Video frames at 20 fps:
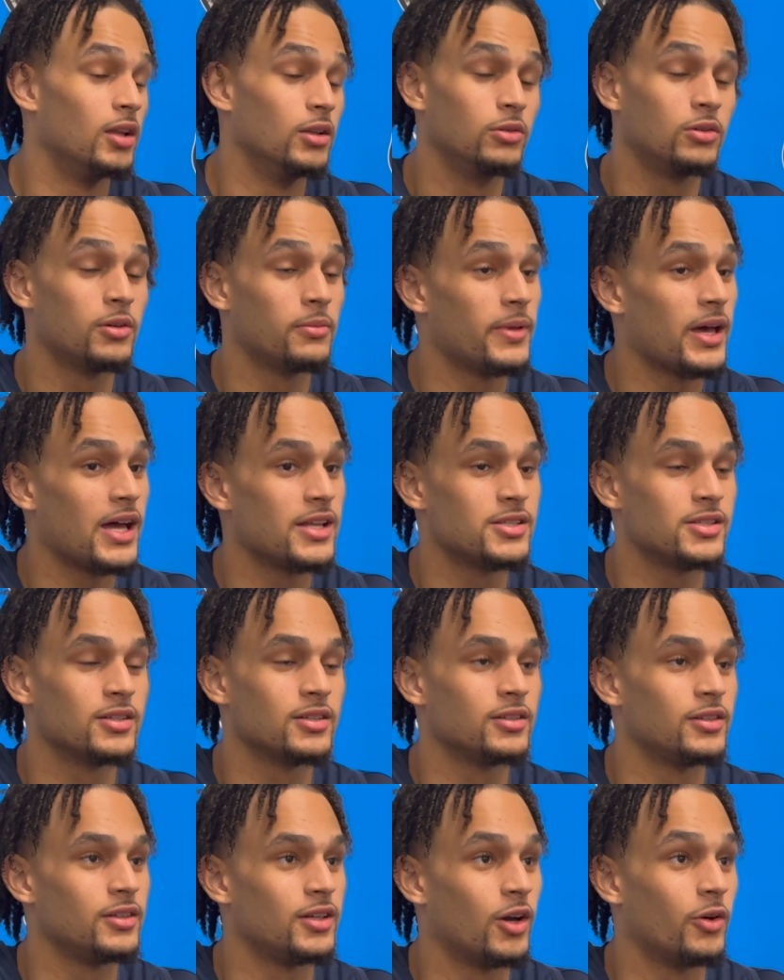Luka magic,
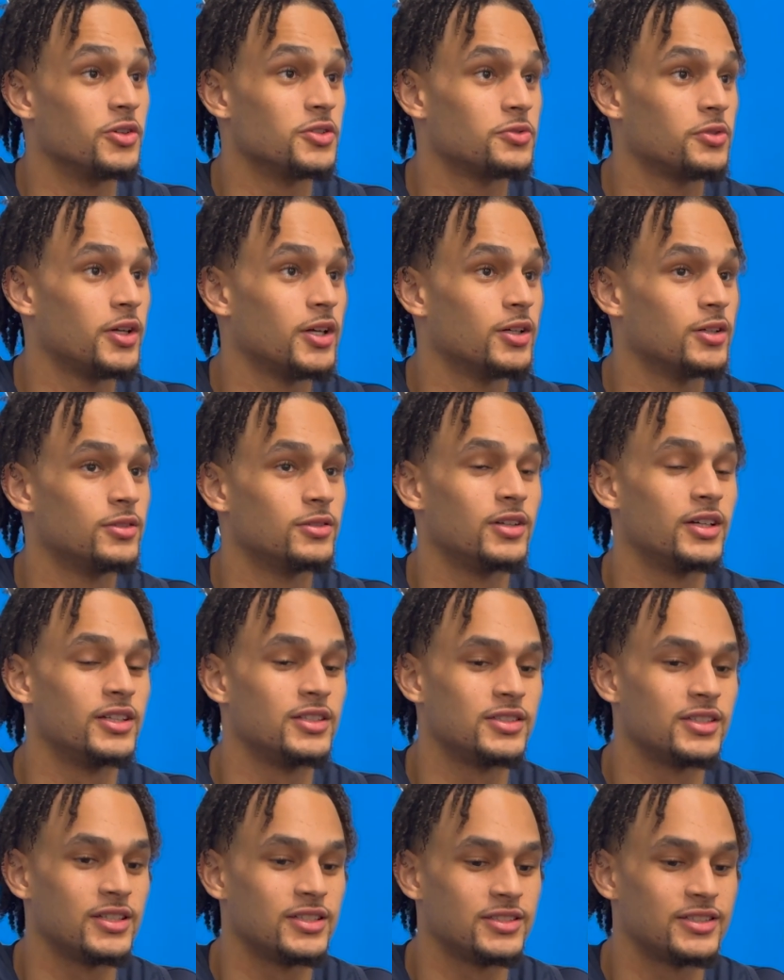you know, it's real.
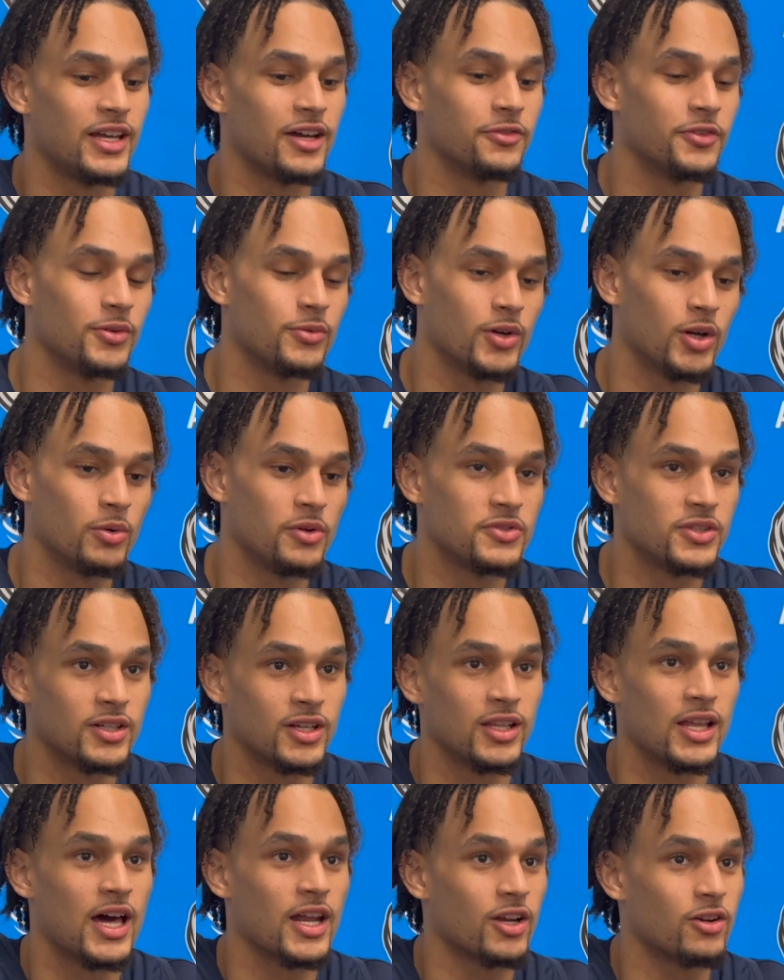It's definitely real. We've seen a
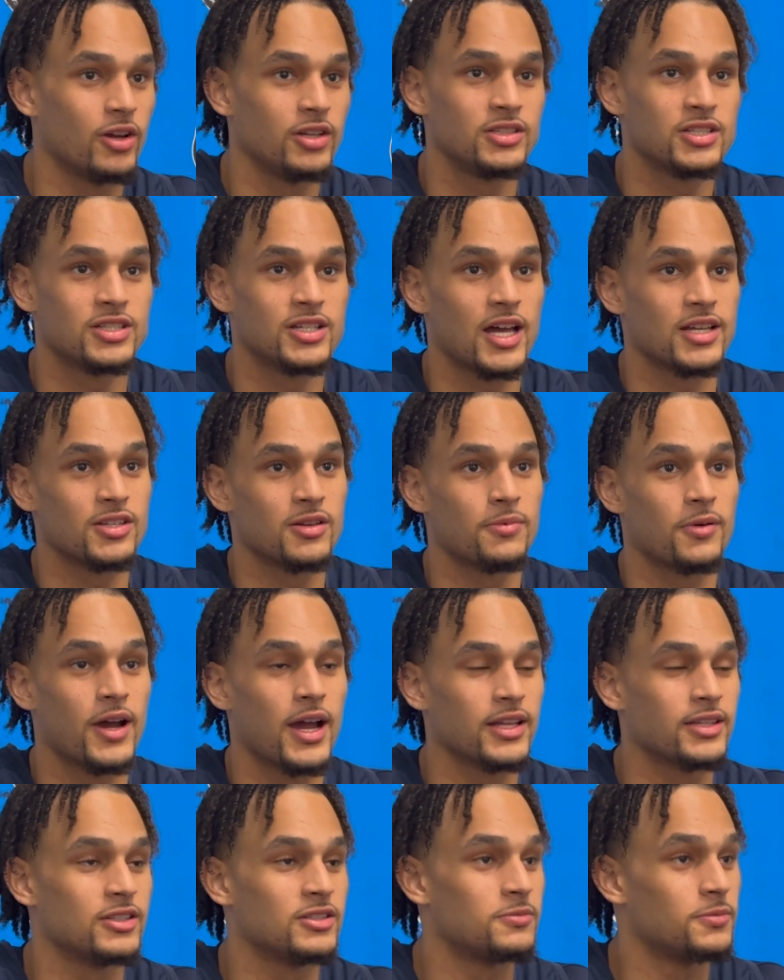lot of crazy shots in
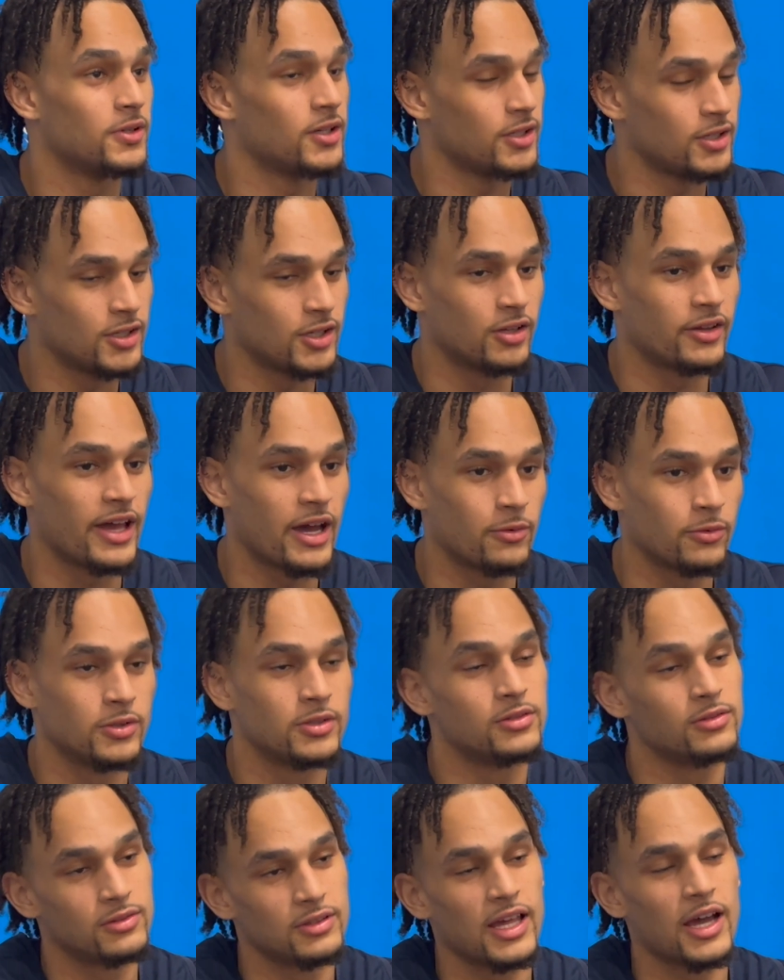practice, but you know that
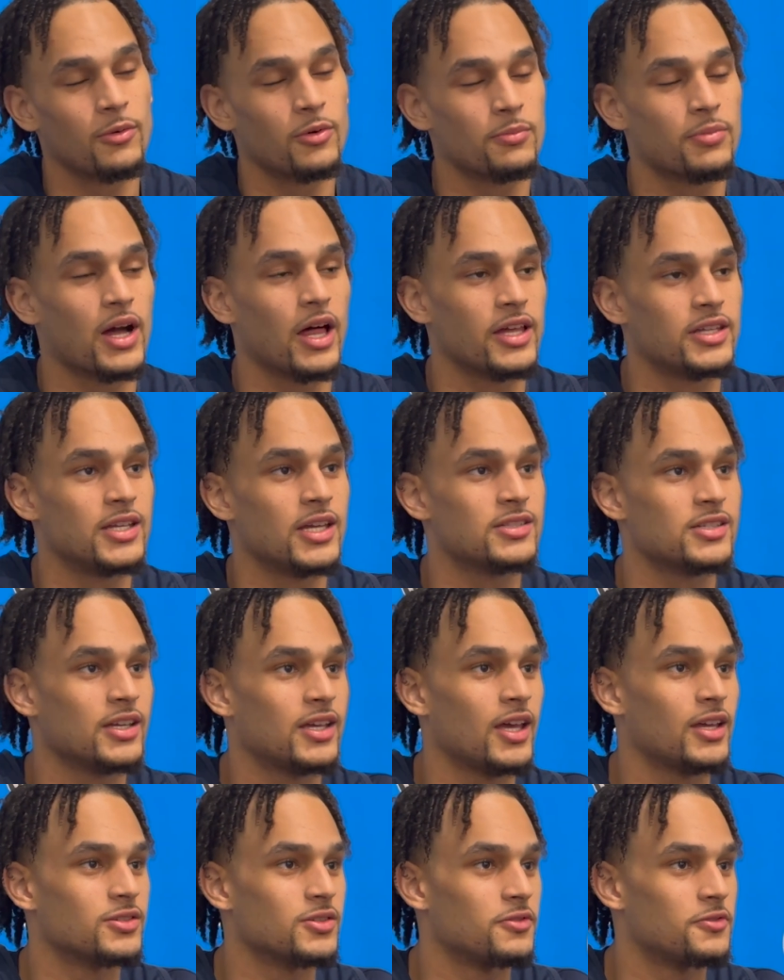one probably takes the
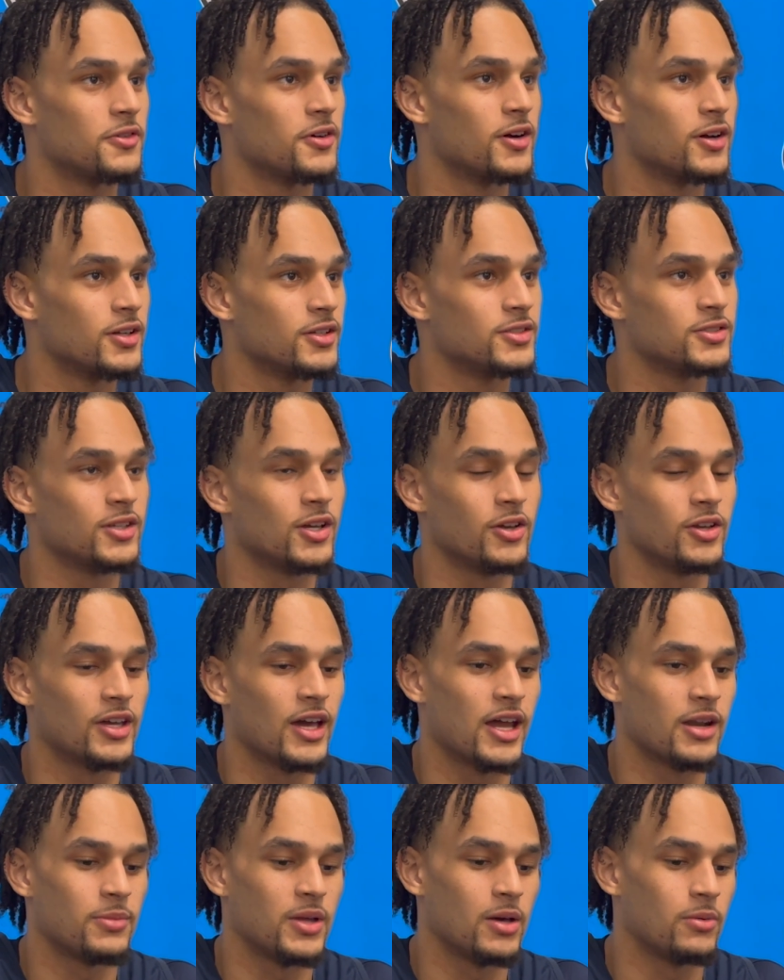cake so far. So you
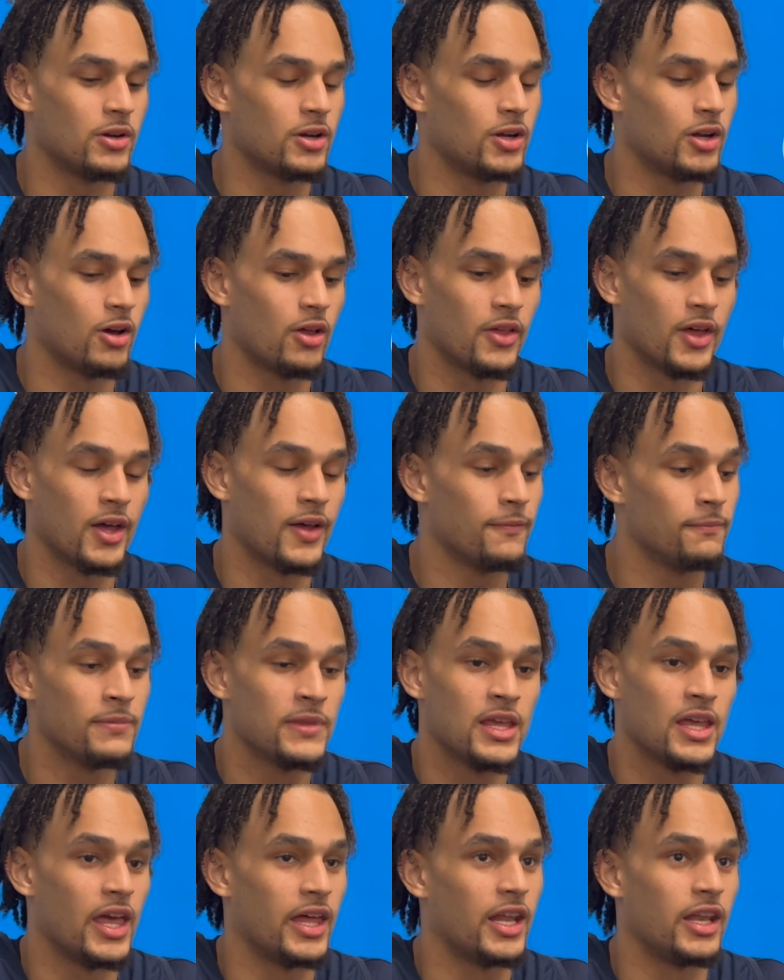got to be able to know that.
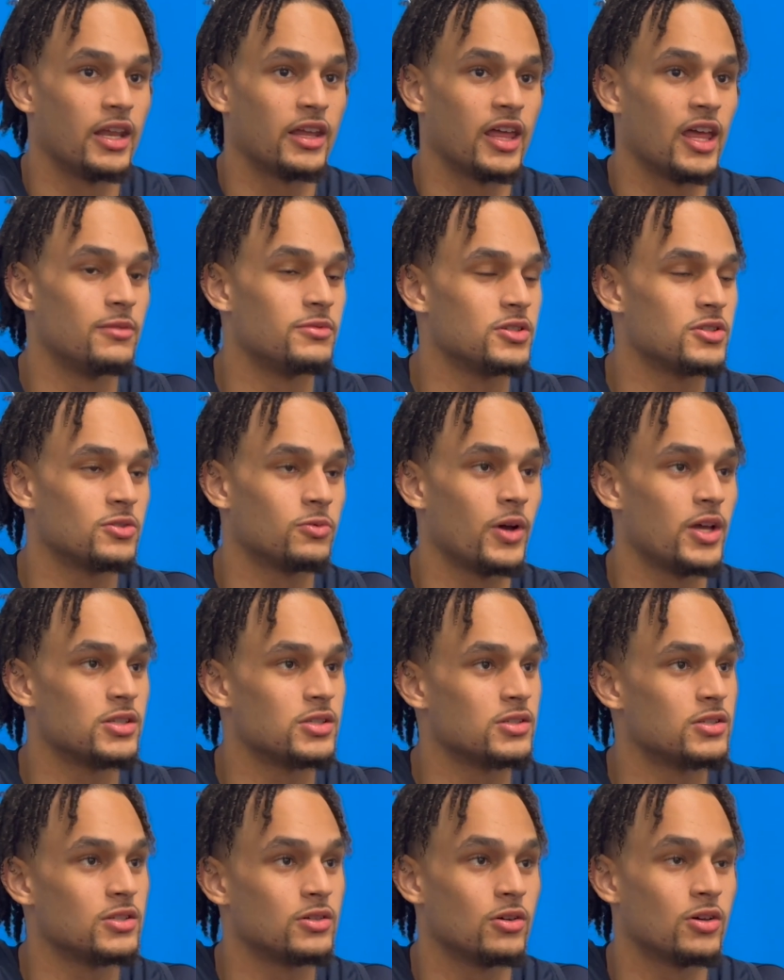And in the game
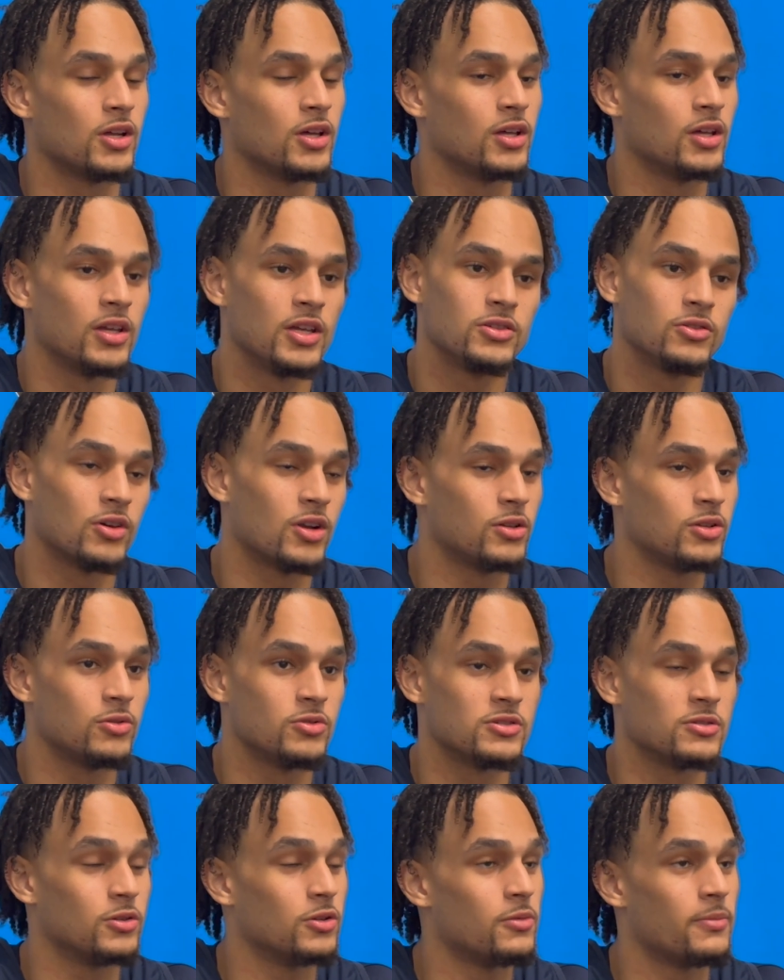situations, he's gonna do
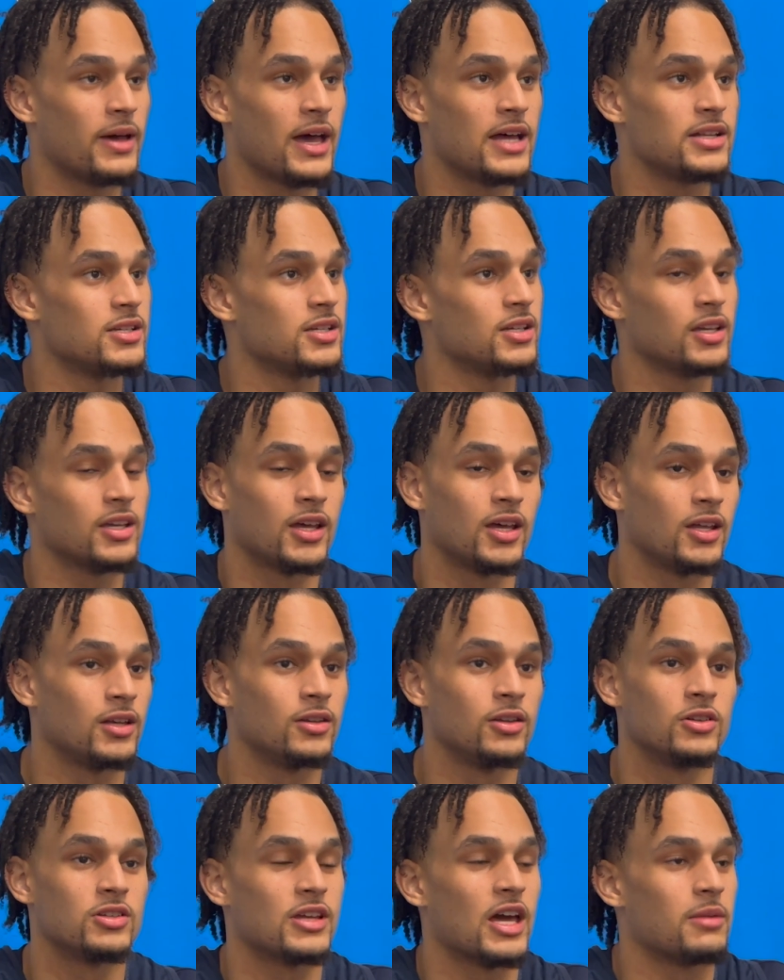his little magic,
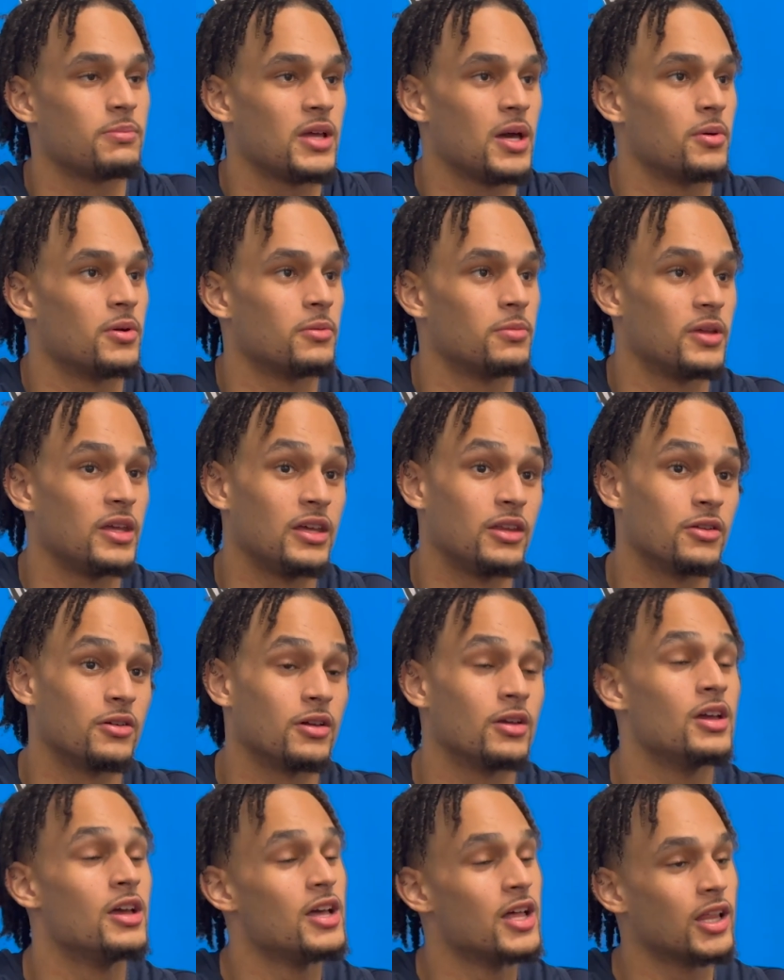and you got to be able to be either
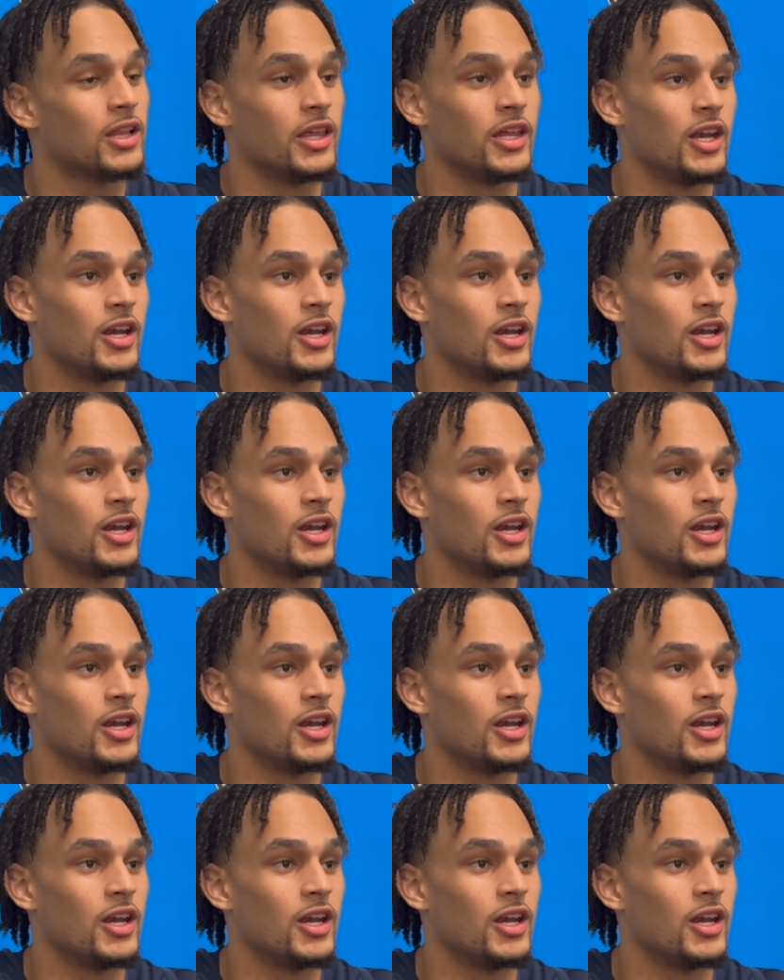clean